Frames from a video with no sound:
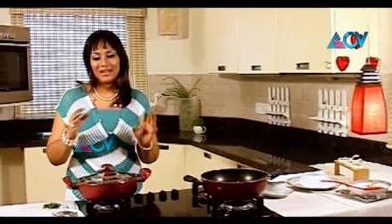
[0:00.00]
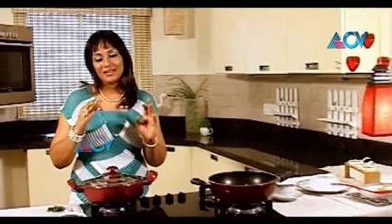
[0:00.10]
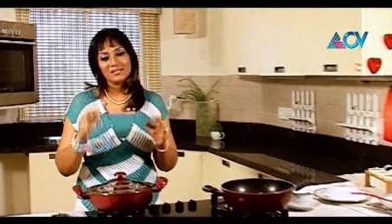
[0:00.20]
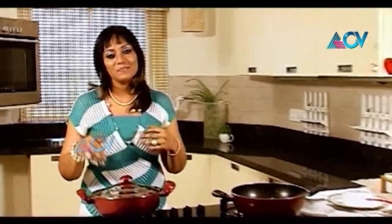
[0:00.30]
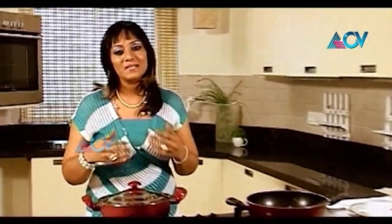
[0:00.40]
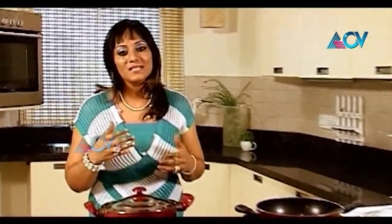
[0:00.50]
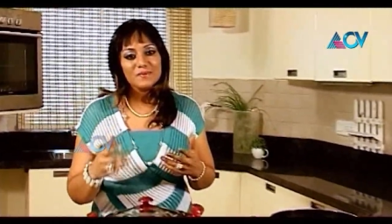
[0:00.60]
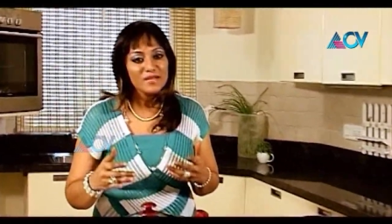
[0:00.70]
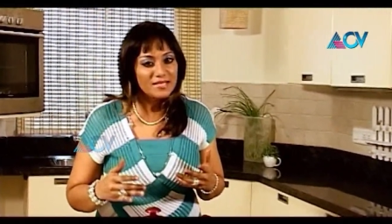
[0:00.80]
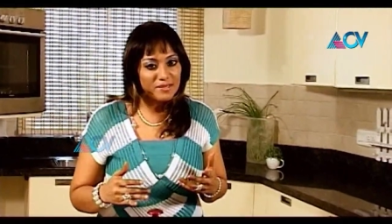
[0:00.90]
It has been
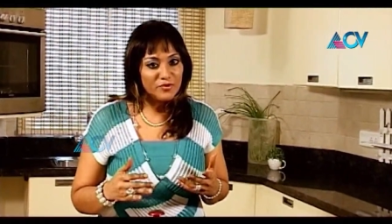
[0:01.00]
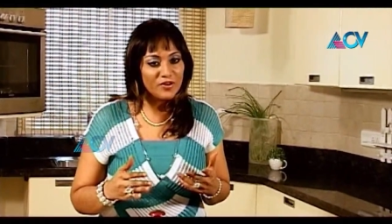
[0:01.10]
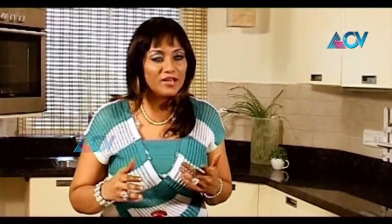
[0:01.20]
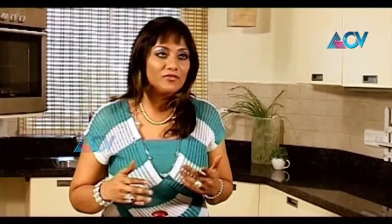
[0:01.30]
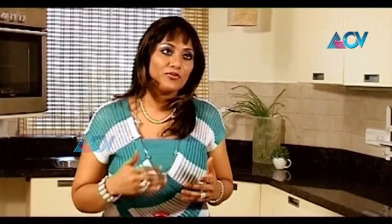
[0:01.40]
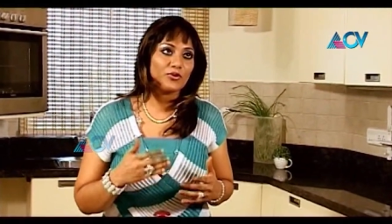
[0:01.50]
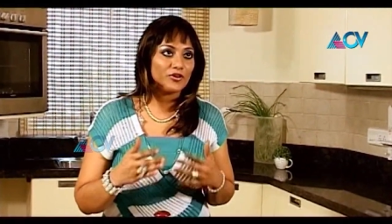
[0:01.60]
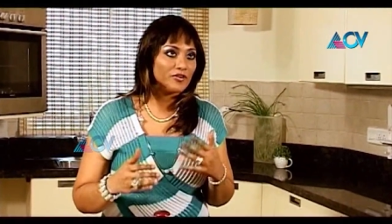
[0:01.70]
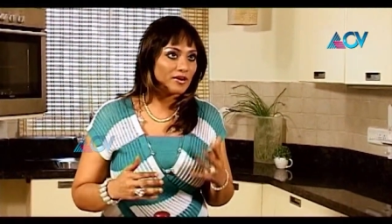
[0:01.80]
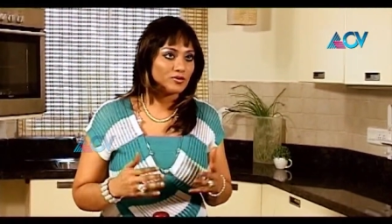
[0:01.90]
simmering
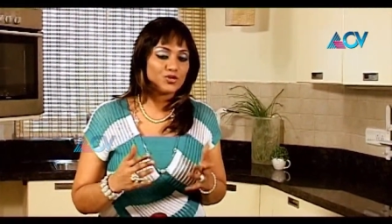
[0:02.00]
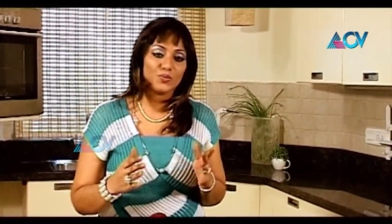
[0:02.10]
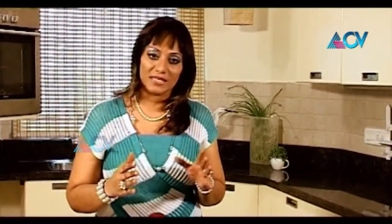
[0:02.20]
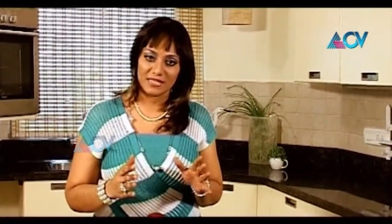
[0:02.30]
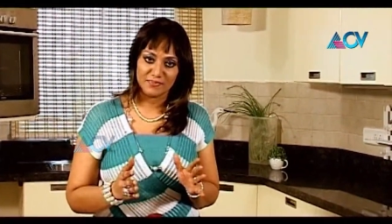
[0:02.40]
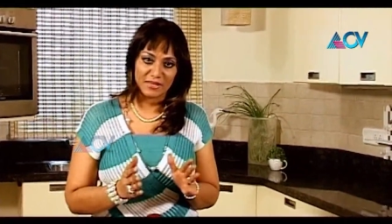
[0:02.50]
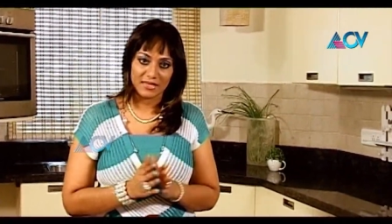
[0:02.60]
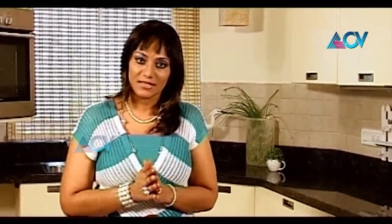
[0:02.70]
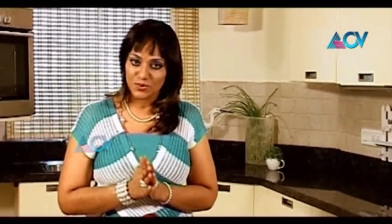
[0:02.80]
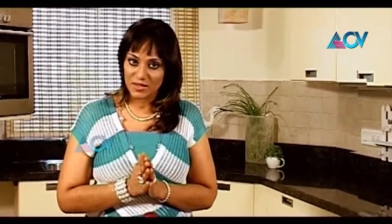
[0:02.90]
for around 20
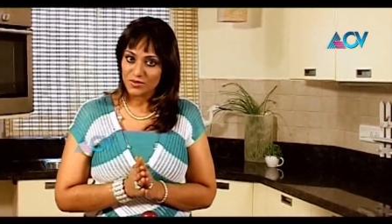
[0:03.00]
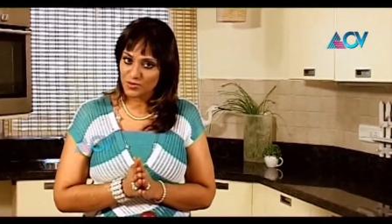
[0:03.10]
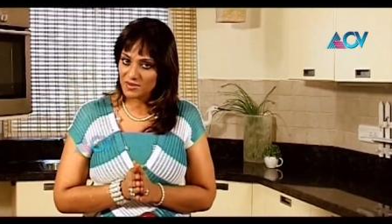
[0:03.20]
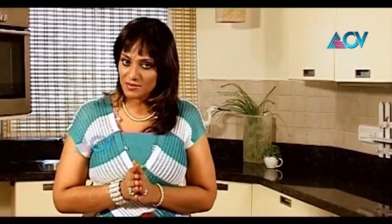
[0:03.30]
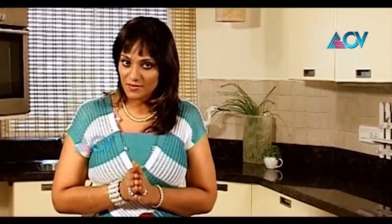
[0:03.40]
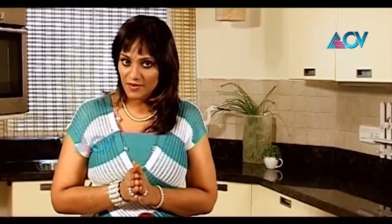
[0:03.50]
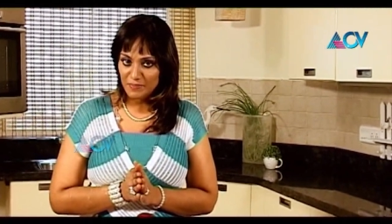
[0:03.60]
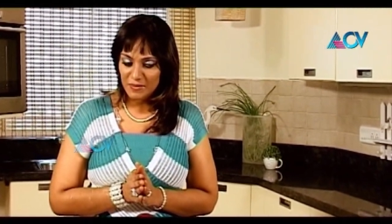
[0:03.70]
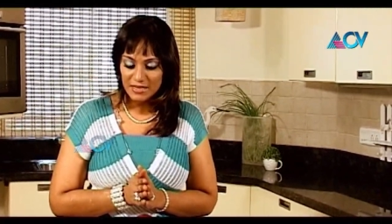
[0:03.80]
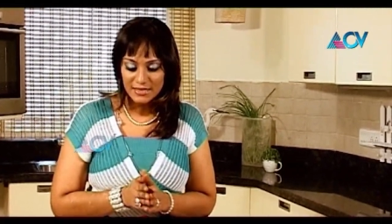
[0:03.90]
minutes, 20 to
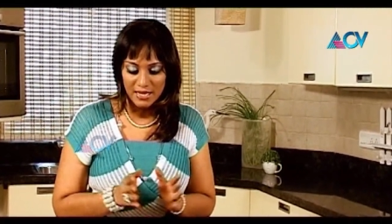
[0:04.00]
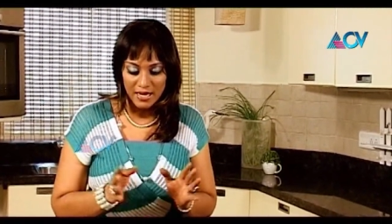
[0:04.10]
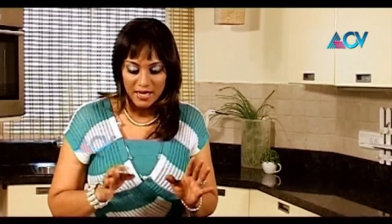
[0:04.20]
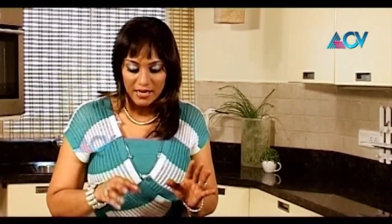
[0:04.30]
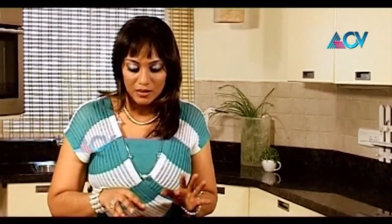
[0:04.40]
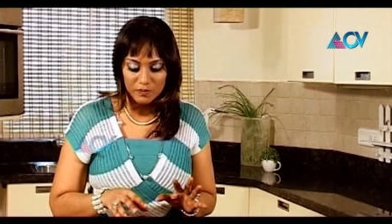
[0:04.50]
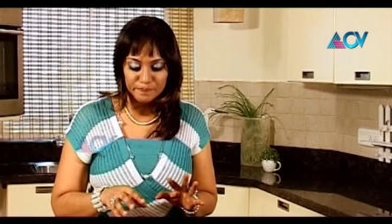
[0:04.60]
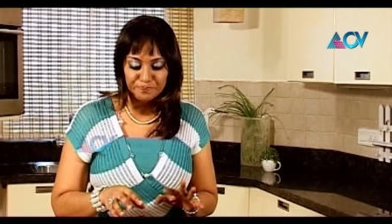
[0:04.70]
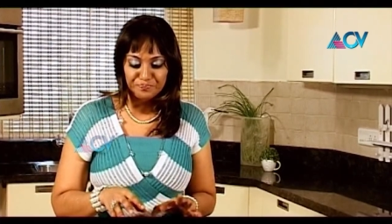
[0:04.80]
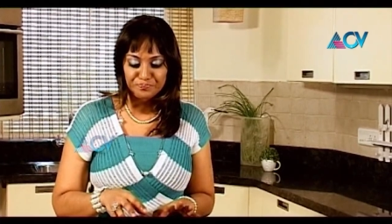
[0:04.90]
25 minutes.
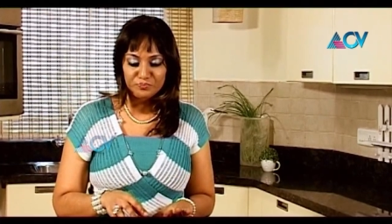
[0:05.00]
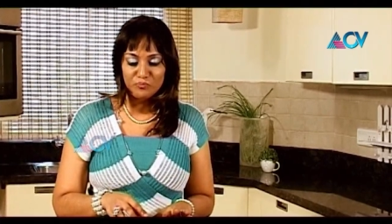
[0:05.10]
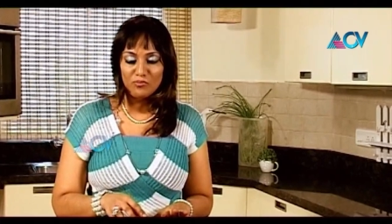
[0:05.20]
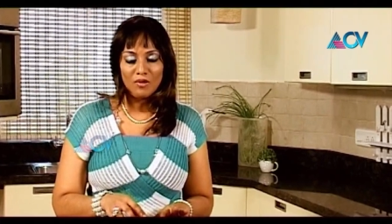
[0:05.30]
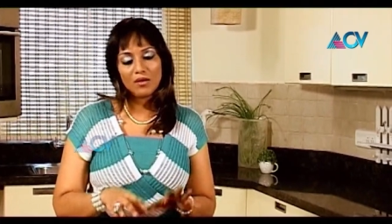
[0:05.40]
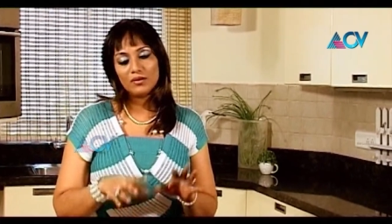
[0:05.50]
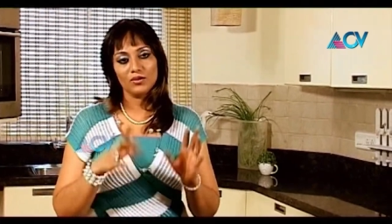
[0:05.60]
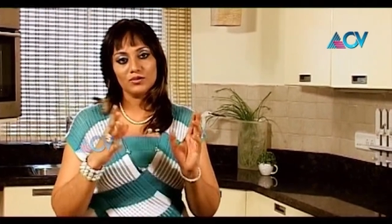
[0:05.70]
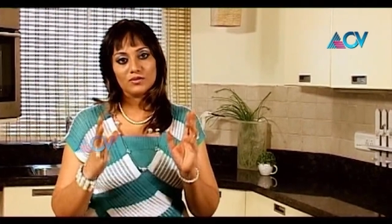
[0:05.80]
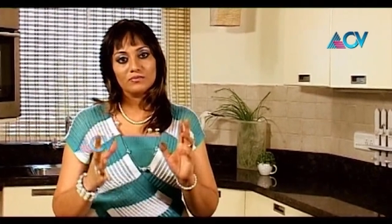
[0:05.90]
Um,
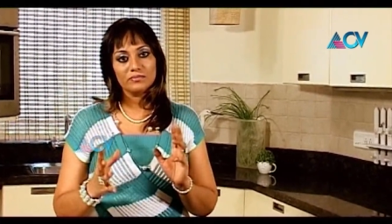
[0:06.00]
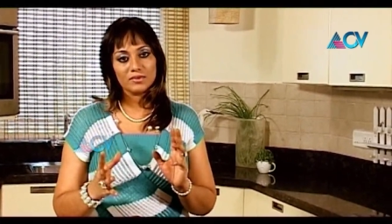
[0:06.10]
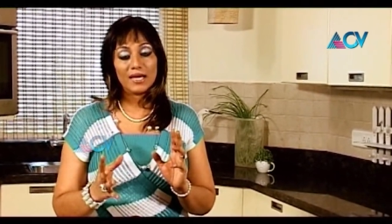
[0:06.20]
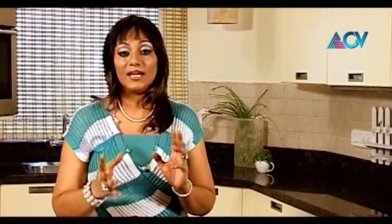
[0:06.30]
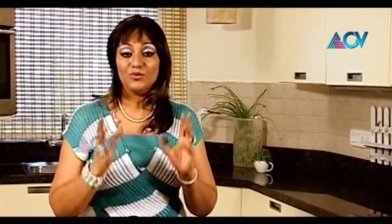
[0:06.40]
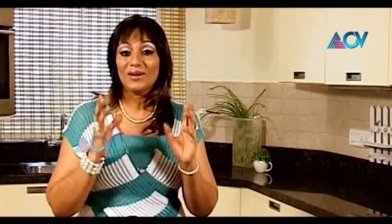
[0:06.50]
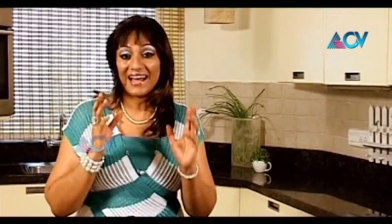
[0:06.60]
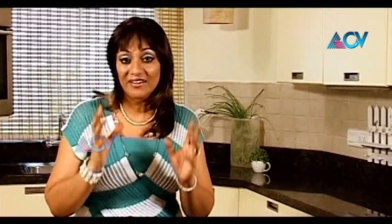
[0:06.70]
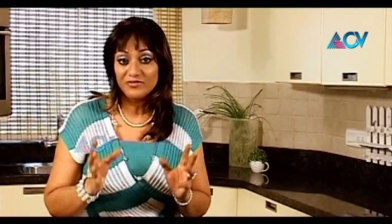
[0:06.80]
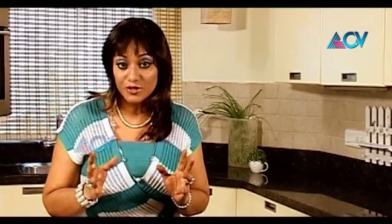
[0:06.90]
you don't, you
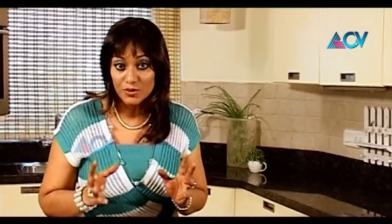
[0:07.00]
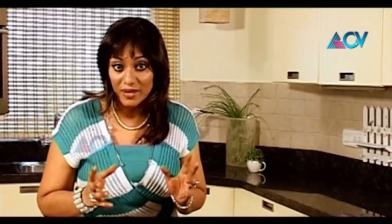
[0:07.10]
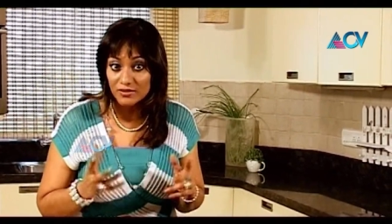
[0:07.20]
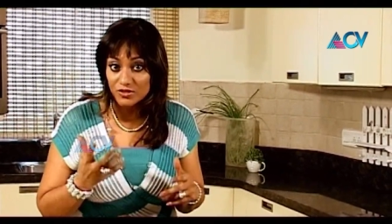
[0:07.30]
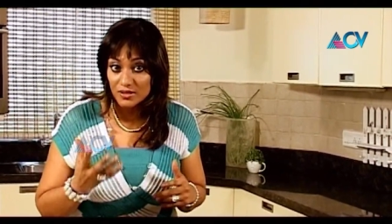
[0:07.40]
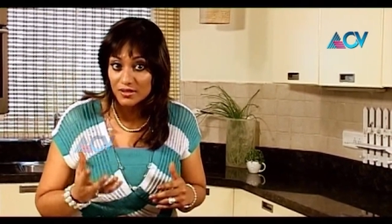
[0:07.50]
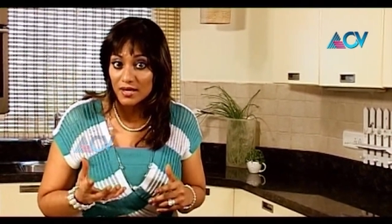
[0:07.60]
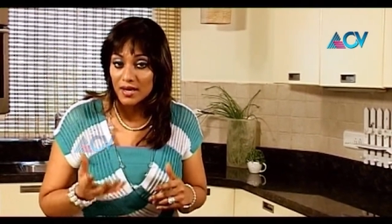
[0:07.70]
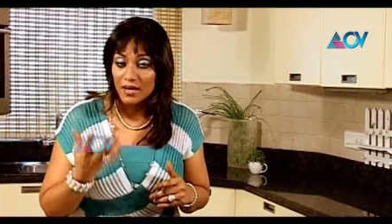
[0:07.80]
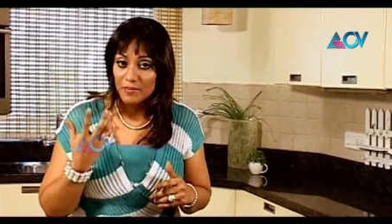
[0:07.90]
have to actually
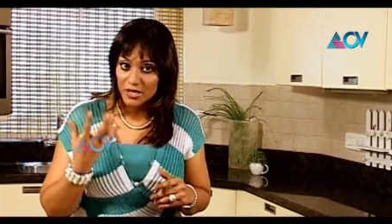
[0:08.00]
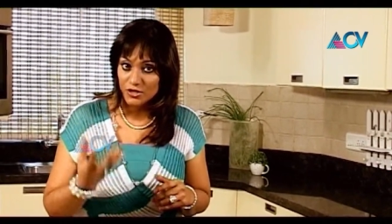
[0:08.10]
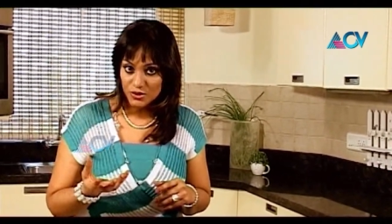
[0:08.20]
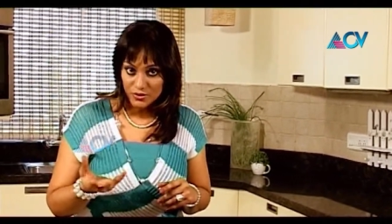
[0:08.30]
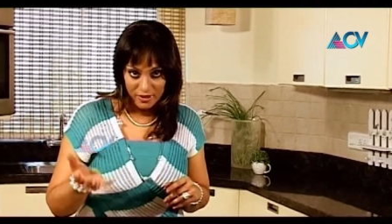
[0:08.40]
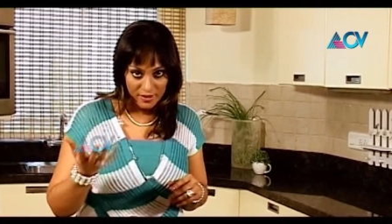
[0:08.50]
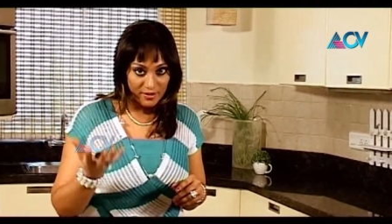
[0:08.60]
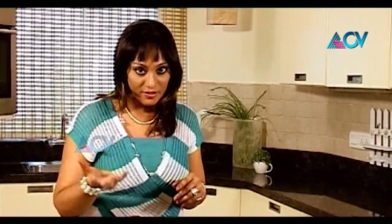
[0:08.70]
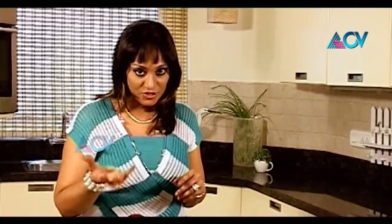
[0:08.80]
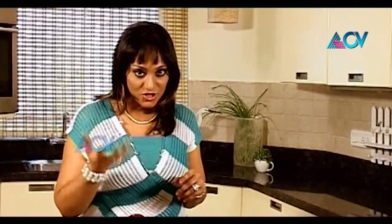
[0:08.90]
make sure
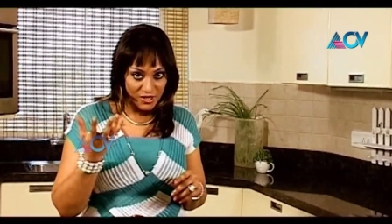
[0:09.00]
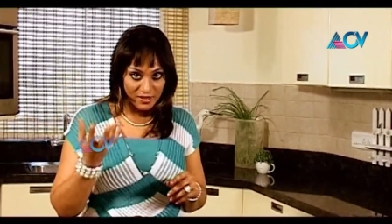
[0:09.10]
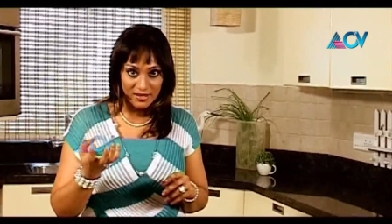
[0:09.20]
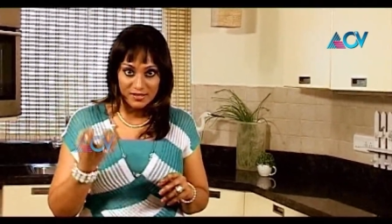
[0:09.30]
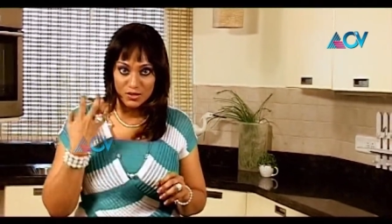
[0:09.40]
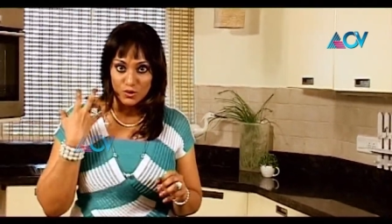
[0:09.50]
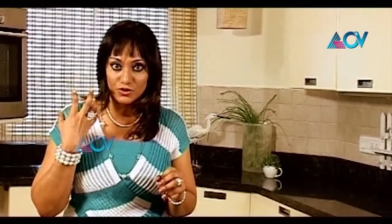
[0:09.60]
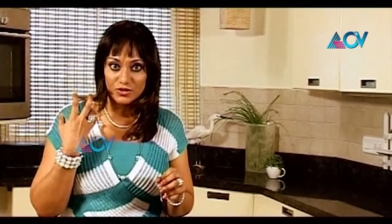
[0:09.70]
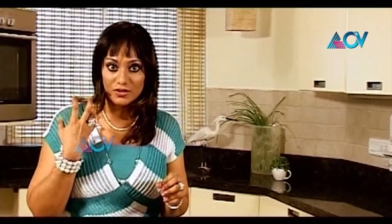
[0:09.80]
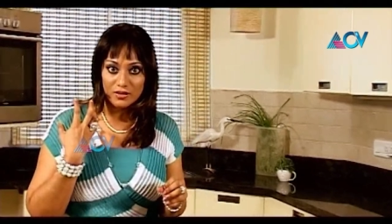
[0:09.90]
that the chicken is
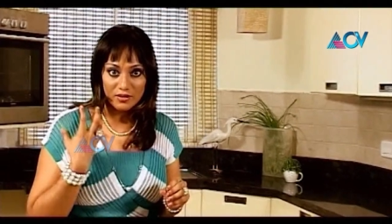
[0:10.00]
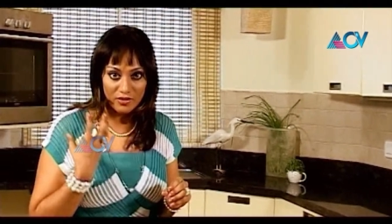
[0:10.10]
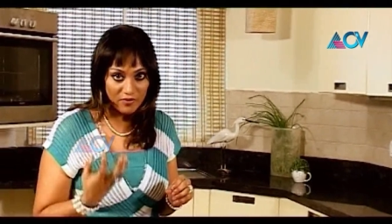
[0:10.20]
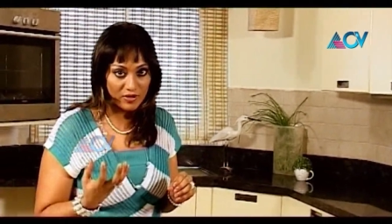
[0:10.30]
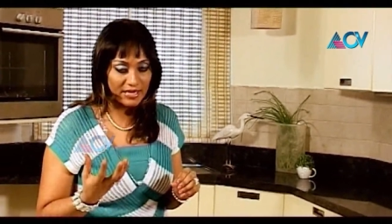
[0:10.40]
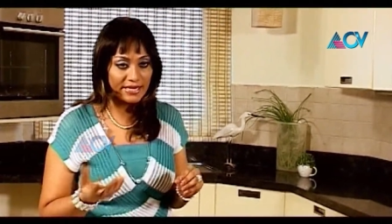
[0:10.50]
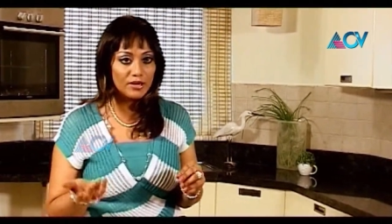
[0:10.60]
cooked thoroughly.